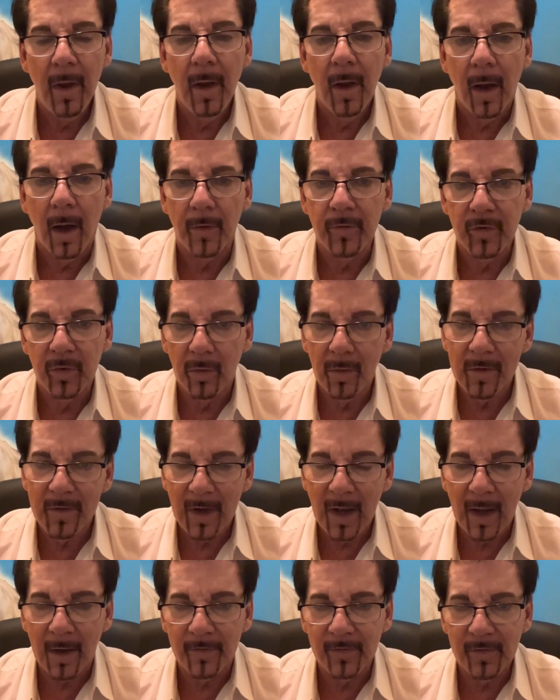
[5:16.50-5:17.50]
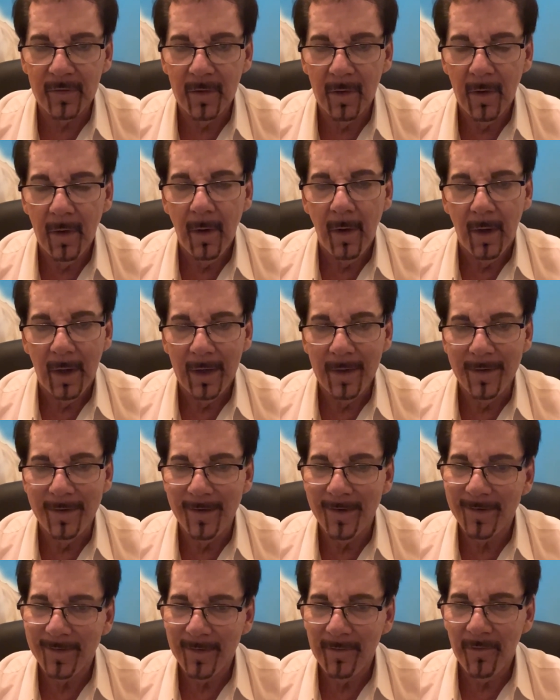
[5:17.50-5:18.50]
On your test, a
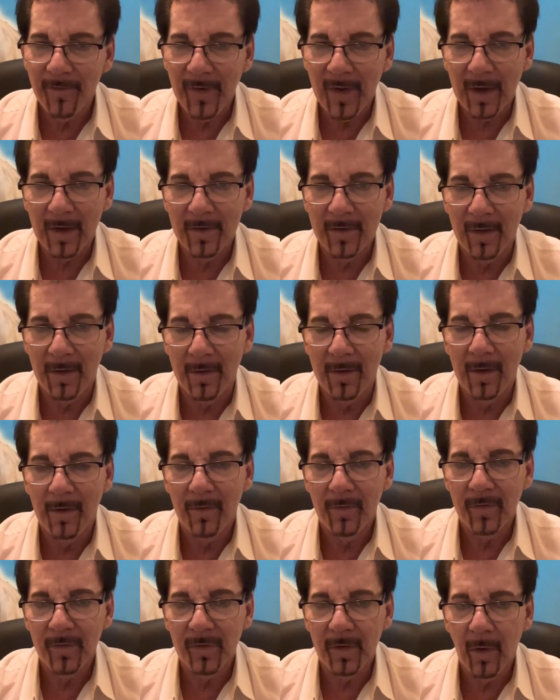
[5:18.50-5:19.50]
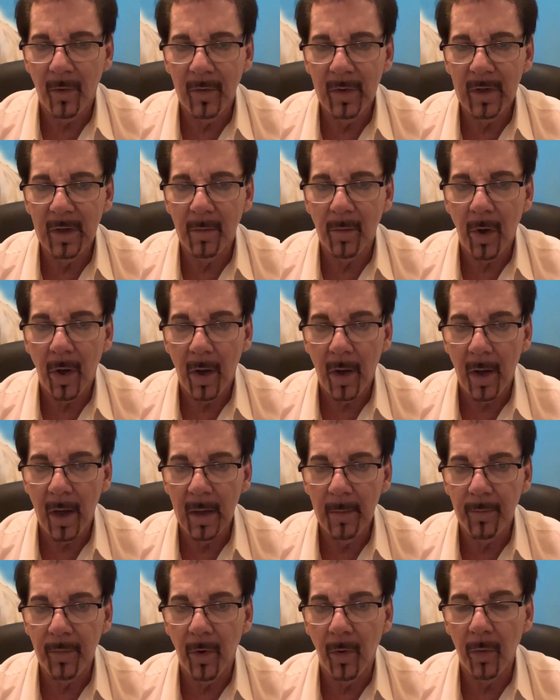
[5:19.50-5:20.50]
disinfectant, sodium
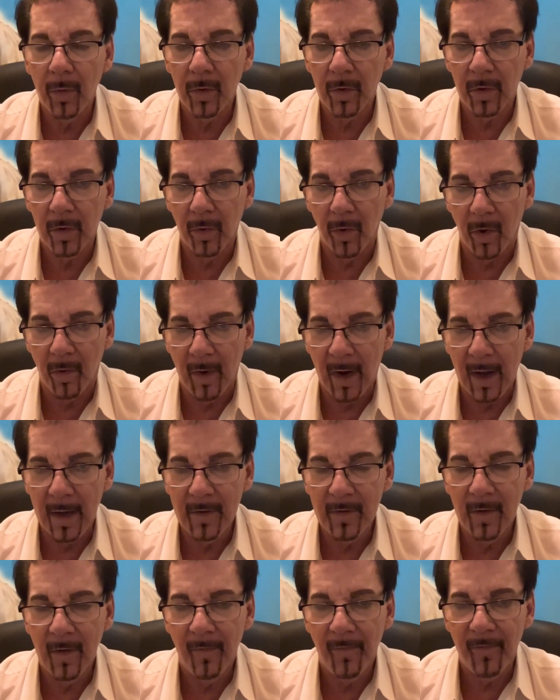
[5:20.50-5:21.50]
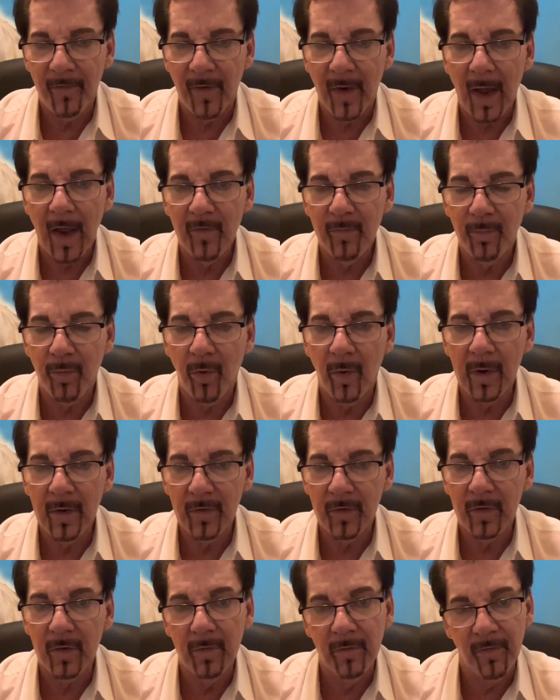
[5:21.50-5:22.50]
hypochlorite,
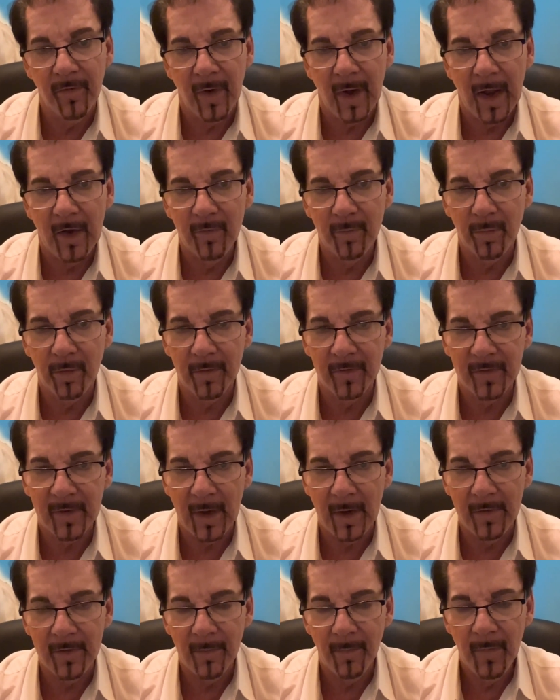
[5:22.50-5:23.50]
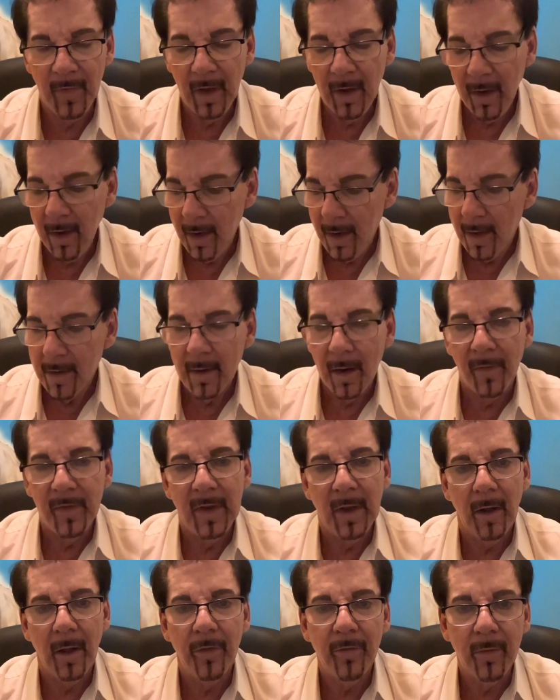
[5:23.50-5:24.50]
5.25%. Now the
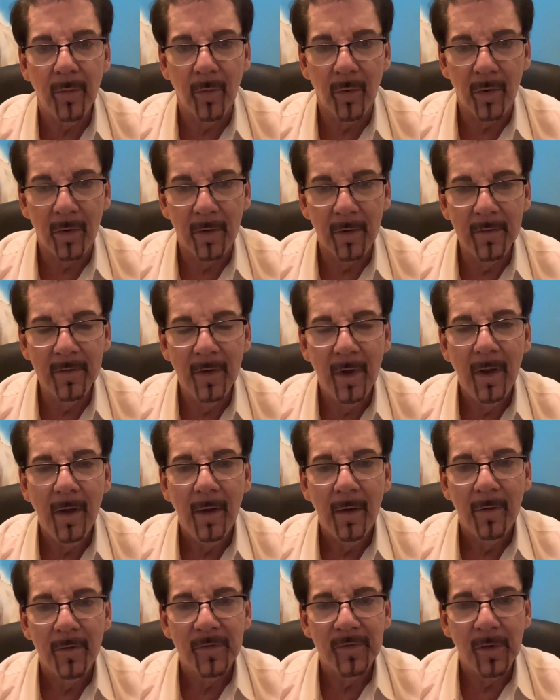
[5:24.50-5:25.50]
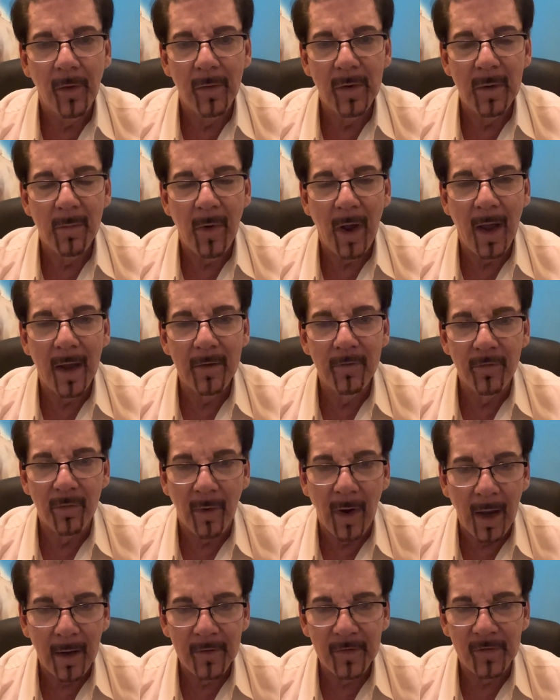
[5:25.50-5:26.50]
other word, sodium
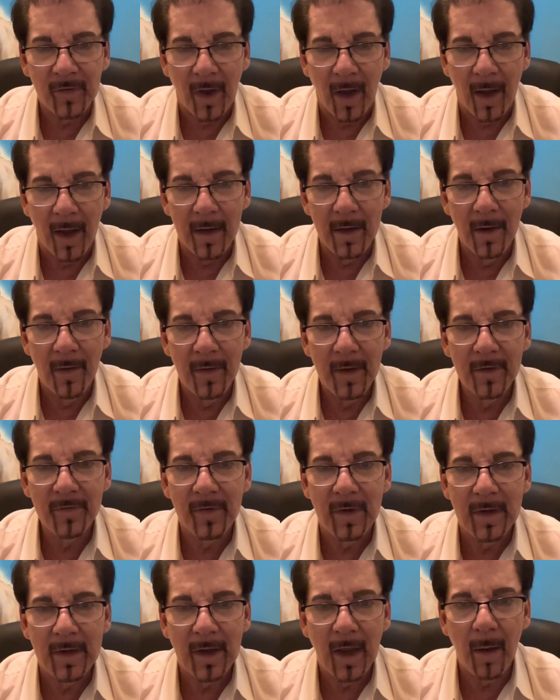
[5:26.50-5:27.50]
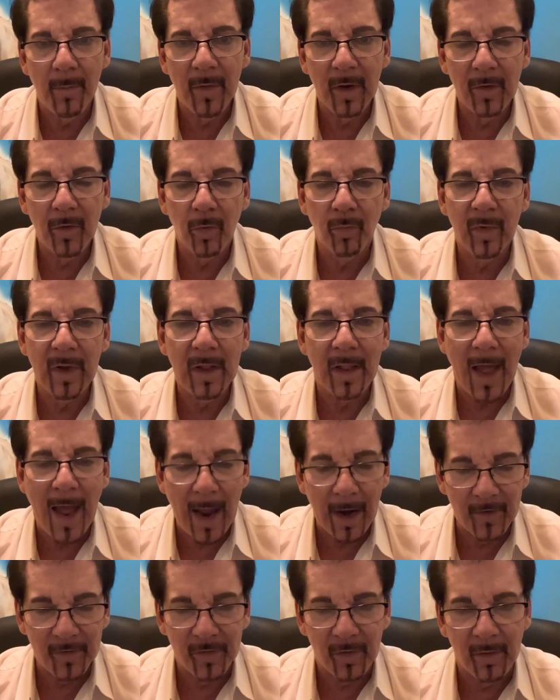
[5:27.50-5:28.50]
hydroxide, is a chemical
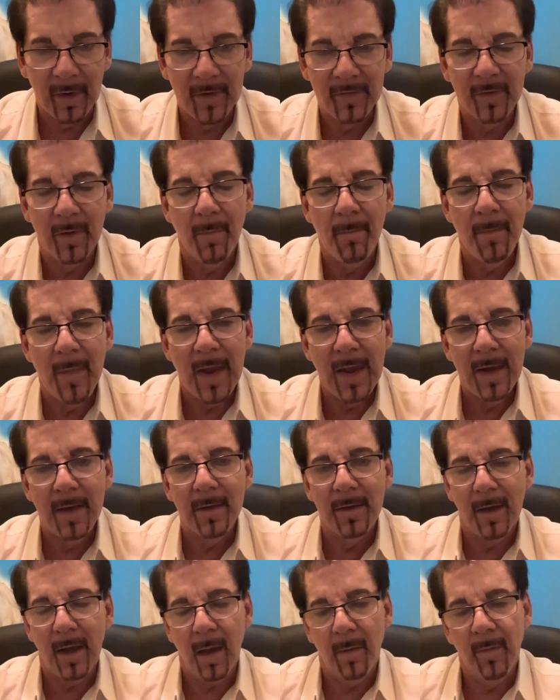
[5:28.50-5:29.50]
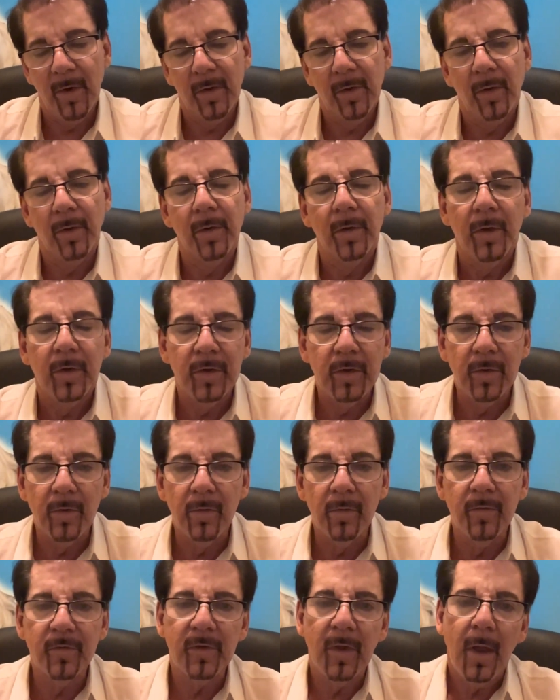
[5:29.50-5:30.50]
relaxer. It's the main chemical
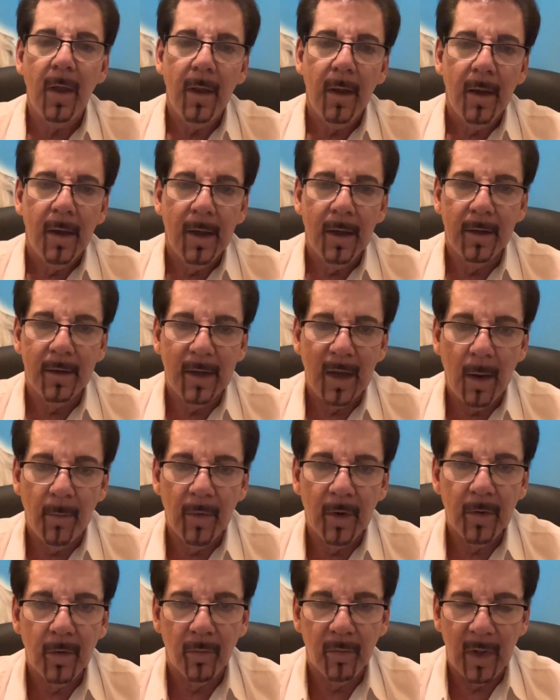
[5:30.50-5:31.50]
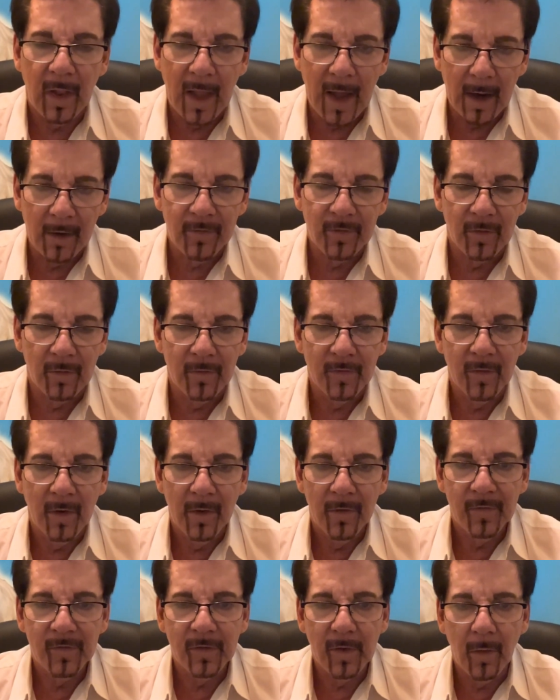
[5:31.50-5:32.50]
used in chemical relaxers,
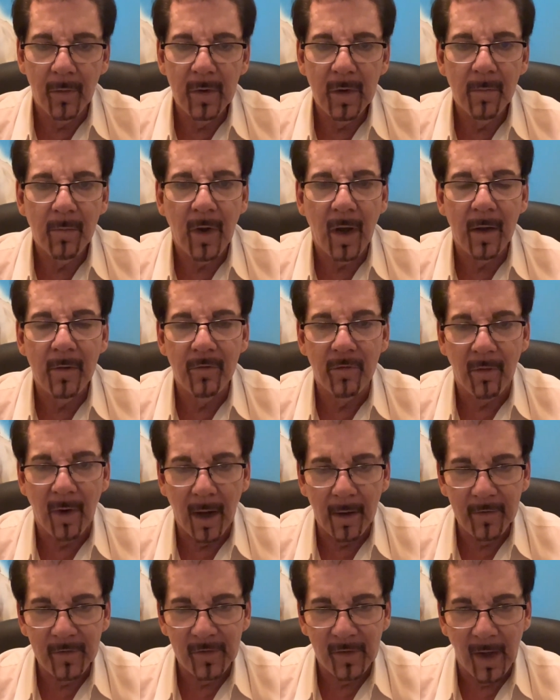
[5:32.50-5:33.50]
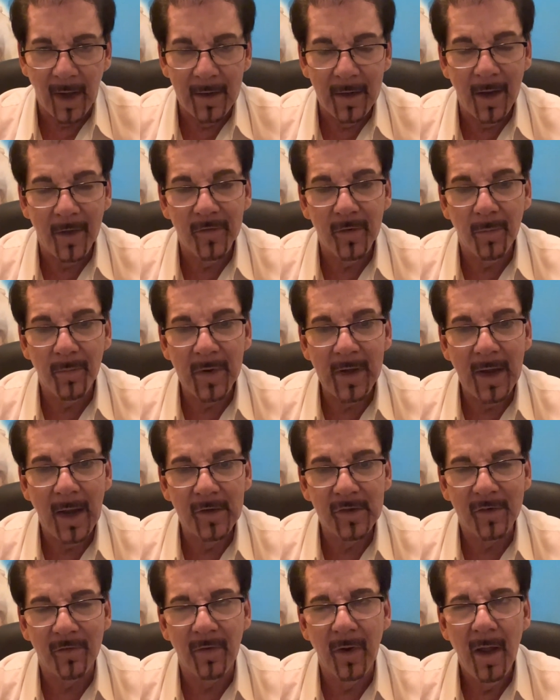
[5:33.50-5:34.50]
sodium hydroxide. It has a
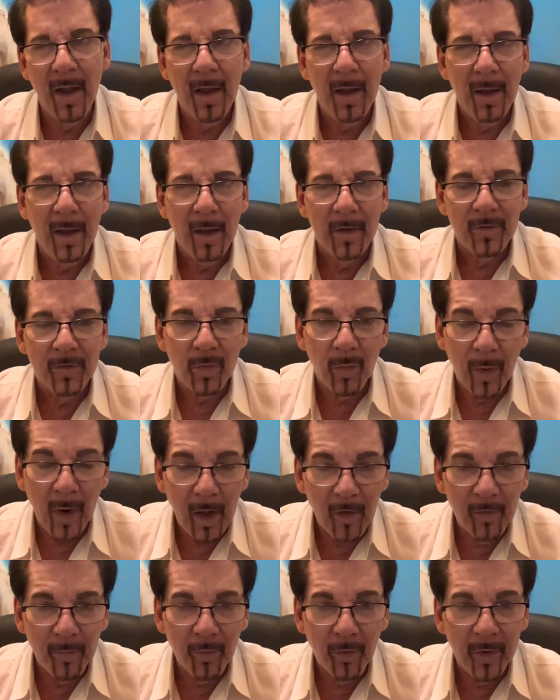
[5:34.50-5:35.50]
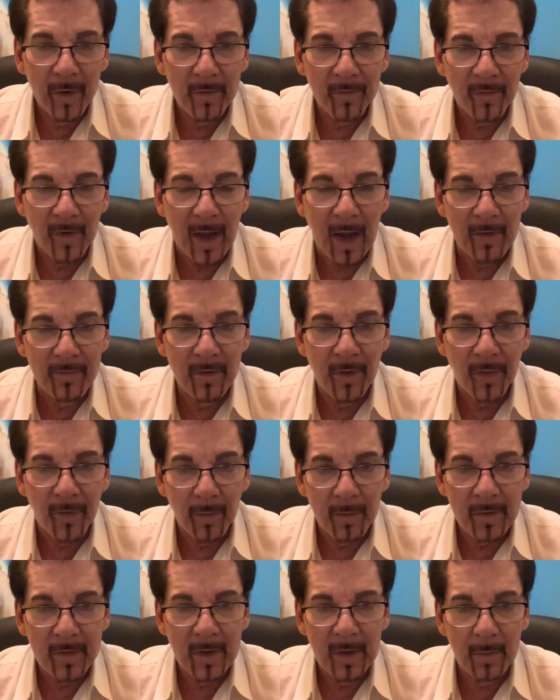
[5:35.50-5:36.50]
pH of 12.5 to
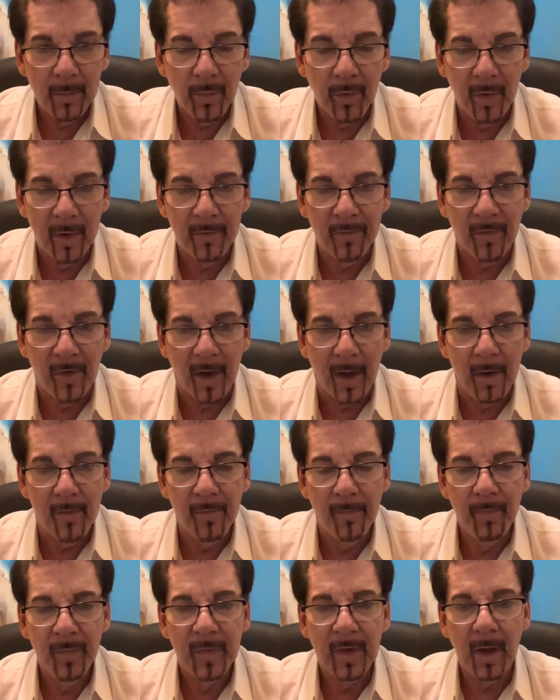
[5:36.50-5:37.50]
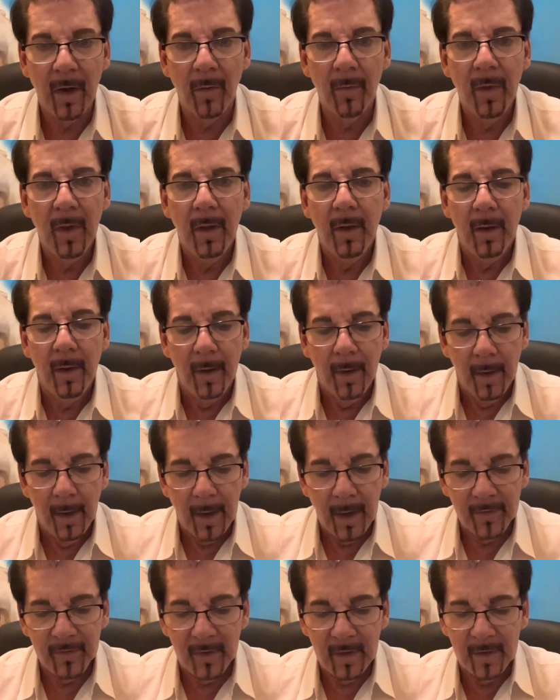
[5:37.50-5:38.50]
13.5. Now,
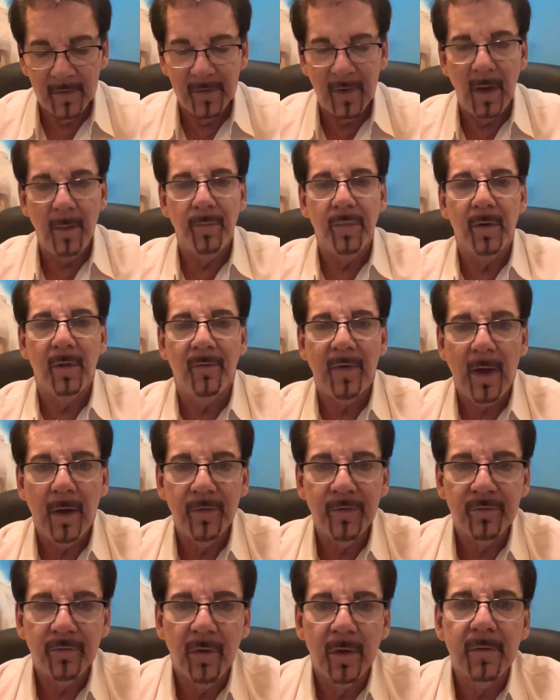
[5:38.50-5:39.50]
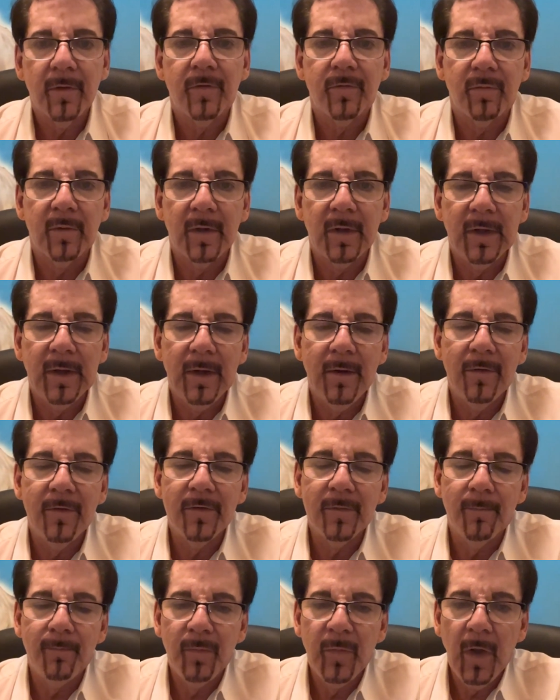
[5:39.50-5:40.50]
as an example of how strong this really is,
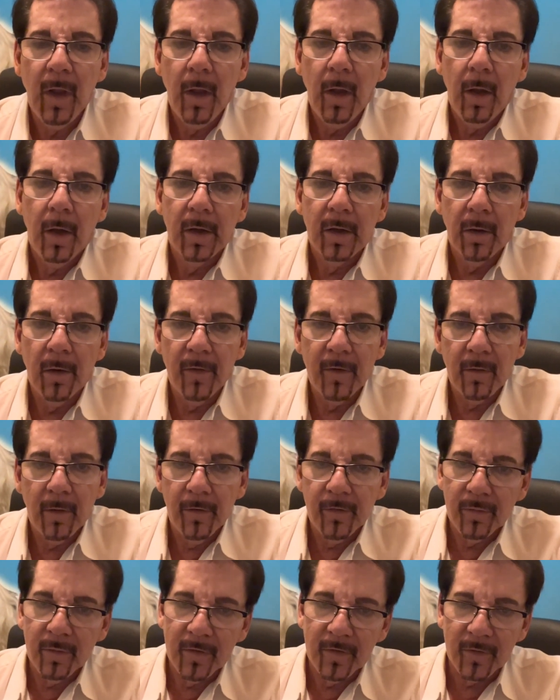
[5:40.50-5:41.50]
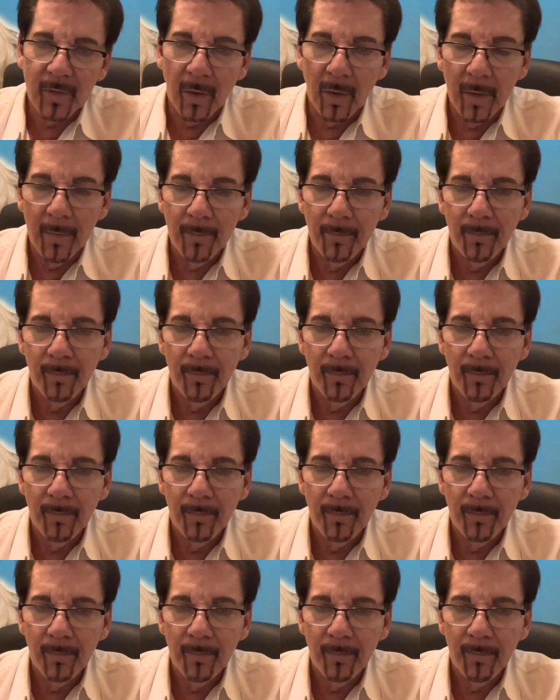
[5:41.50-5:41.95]
go to the grocery store,